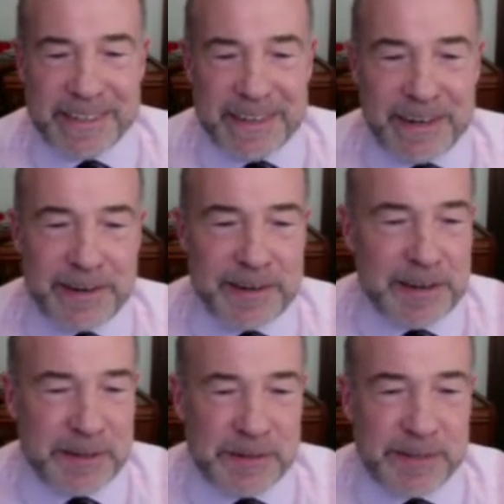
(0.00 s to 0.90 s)
Art and
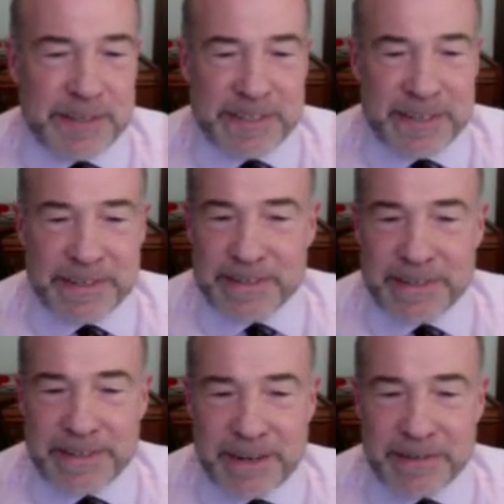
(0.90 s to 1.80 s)
History Center in
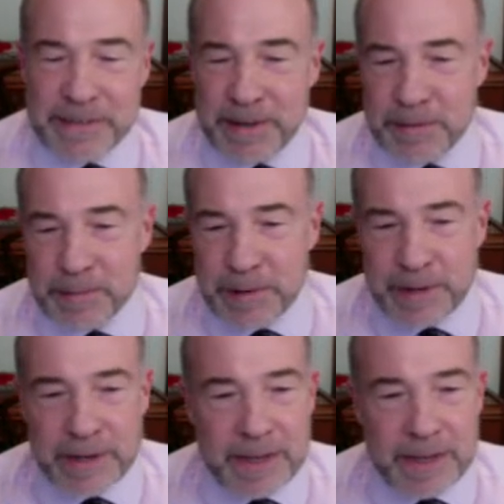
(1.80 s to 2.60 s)
downtown Aurora.